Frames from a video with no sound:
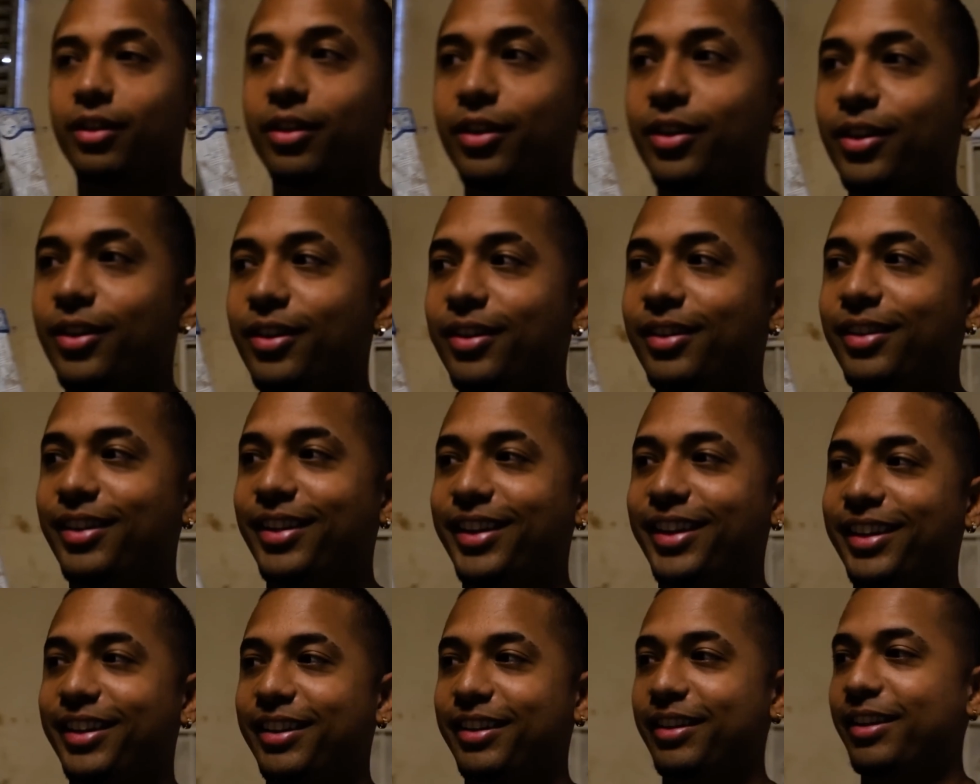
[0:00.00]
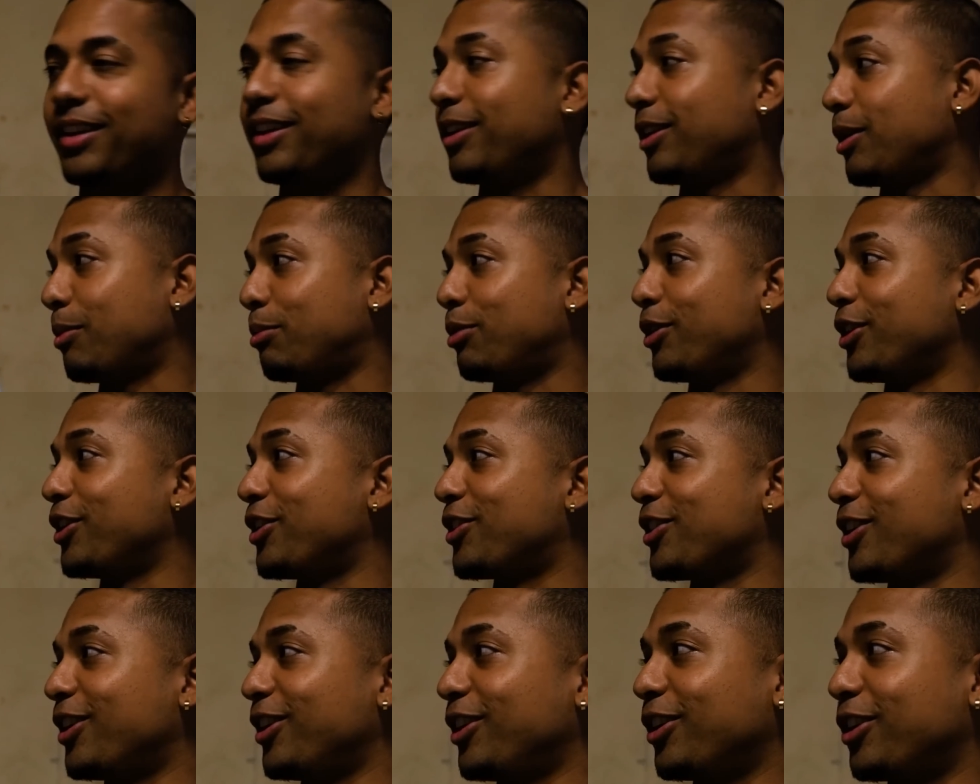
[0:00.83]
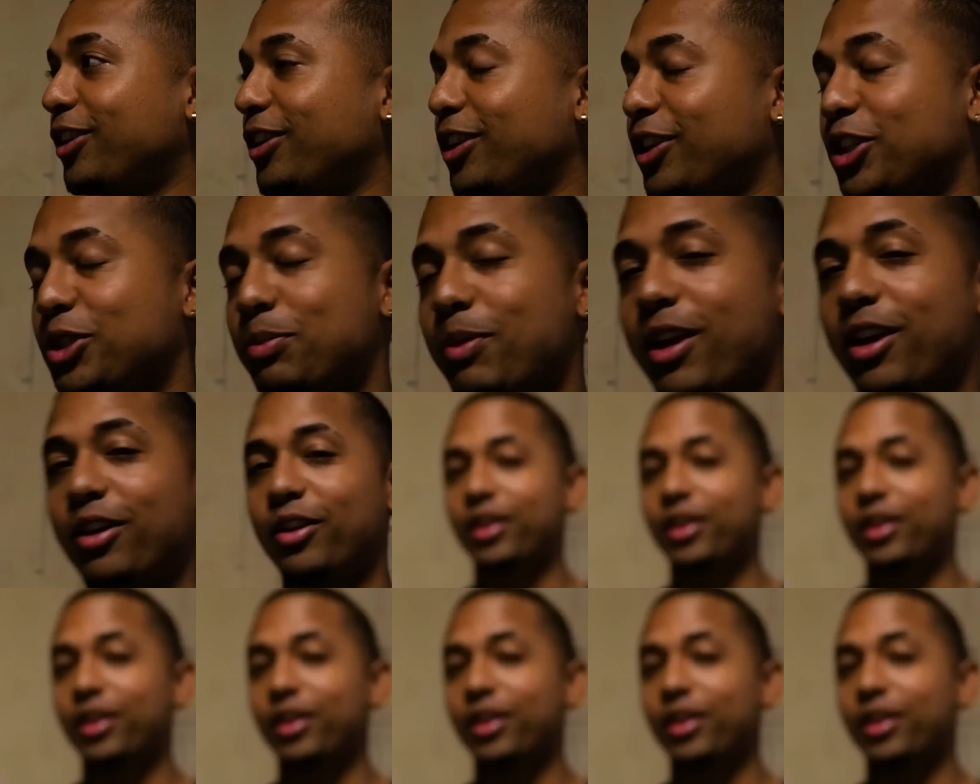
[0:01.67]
and I'm pretty sure you can expand